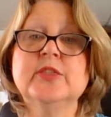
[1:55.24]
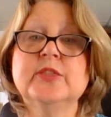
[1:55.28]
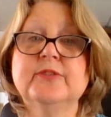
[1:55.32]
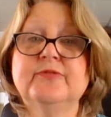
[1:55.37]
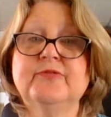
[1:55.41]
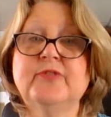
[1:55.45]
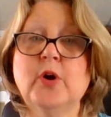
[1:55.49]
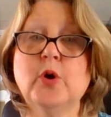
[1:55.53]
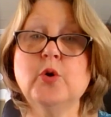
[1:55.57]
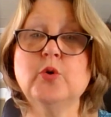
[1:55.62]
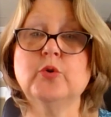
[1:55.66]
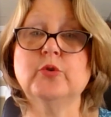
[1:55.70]
The
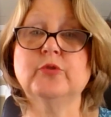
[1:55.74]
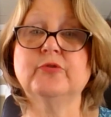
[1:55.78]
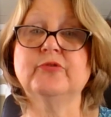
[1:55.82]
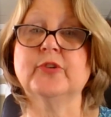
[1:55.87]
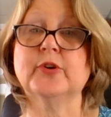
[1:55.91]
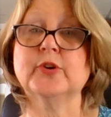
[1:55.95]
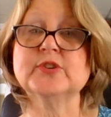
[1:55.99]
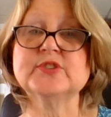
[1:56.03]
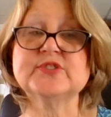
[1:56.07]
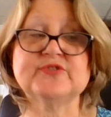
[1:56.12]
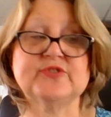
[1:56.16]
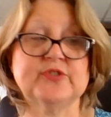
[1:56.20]
focal
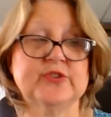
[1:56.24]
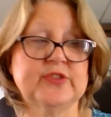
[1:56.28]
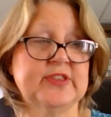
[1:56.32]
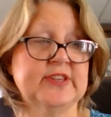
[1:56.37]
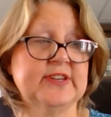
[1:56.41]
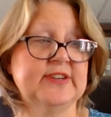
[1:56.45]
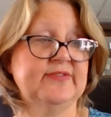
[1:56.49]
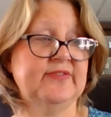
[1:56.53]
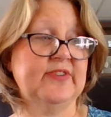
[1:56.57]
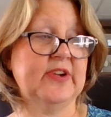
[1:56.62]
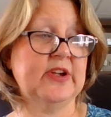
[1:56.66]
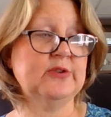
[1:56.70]
verse for
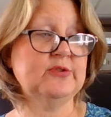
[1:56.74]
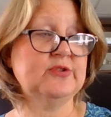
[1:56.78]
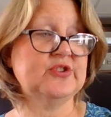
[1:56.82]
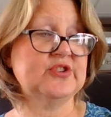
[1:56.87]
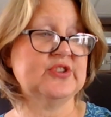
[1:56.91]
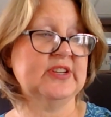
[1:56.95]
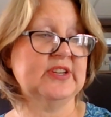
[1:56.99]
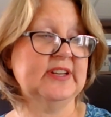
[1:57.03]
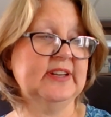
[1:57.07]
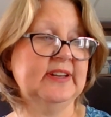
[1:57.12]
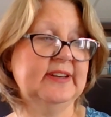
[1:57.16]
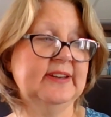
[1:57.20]
the
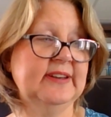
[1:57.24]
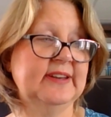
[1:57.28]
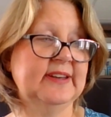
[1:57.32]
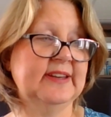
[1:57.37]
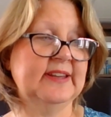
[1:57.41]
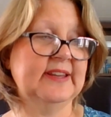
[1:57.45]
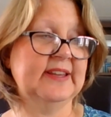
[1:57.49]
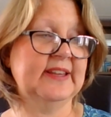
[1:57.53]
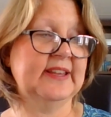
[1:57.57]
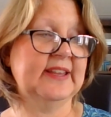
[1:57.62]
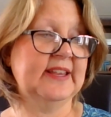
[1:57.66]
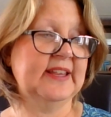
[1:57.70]
devotion
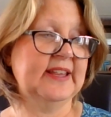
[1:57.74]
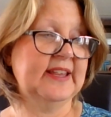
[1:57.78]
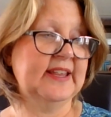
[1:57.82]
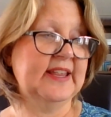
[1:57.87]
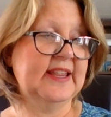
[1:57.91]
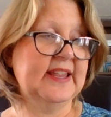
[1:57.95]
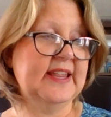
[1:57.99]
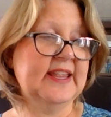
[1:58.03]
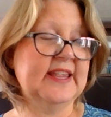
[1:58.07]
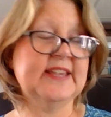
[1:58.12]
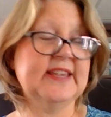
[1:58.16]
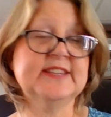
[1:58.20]

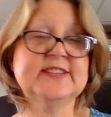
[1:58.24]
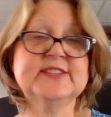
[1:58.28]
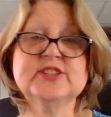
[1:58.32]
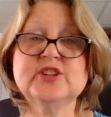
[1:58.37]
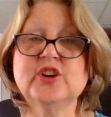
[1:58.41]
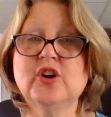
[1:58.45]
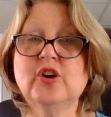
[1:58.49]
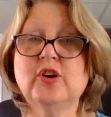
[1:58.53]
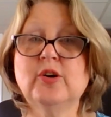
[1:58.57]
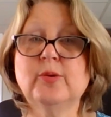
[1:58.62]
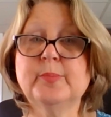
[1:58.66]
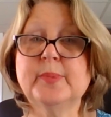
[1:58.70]
is
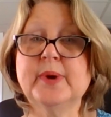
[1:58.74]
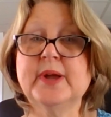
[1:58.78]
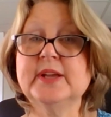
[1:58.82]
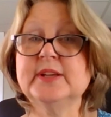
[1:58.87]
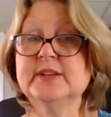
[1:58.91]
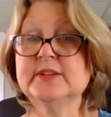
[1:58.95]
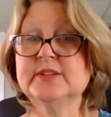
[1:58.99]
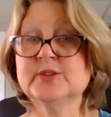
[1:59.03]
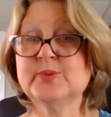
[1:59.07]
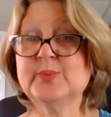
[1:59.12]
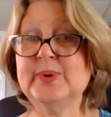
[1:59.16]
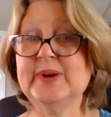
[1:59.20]
Psalm
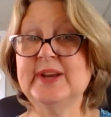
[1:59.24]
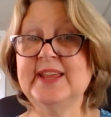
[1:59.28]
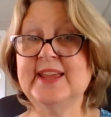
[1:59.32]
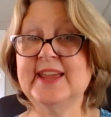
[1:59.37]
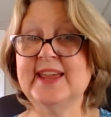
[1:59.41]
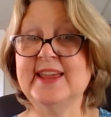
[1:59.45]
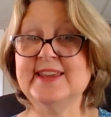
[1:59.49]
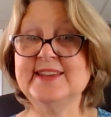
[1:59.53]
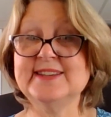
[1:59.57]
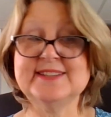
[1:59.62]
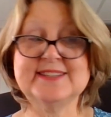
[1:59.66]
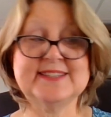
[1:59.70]

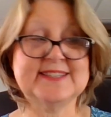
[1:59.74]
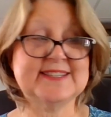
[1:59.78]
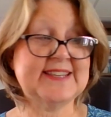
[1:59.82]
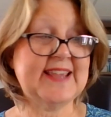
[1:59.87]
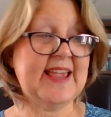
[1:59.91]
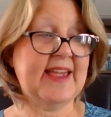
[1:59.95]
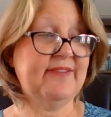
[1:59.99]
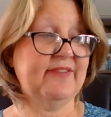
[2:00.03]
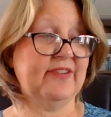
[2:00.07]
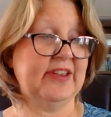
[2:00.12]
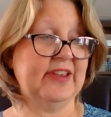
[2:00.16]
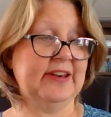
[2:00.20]

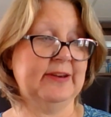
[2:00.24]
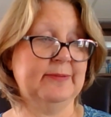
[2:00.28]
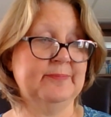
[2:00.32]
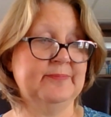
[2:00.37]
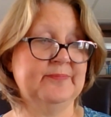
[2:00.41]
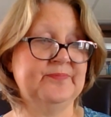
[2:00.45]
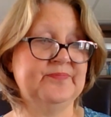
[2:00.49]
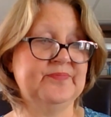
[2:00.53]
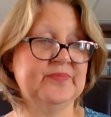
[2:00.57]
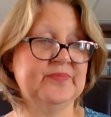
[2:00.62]
28:7.